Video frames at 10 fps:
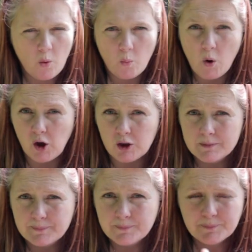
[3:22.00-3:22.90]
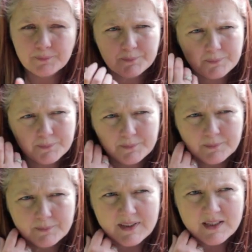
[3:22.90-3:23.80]
Whirl.
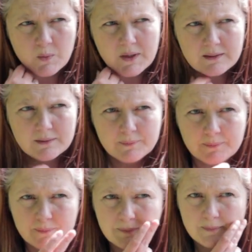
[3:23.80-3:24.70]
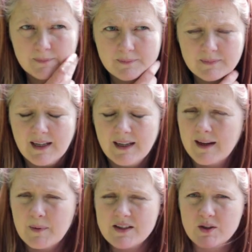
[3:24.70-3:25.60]
Is it Whirl? I
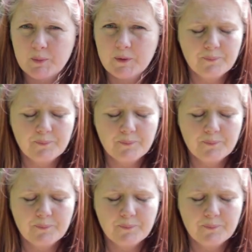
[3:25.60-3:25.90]
get mixed up.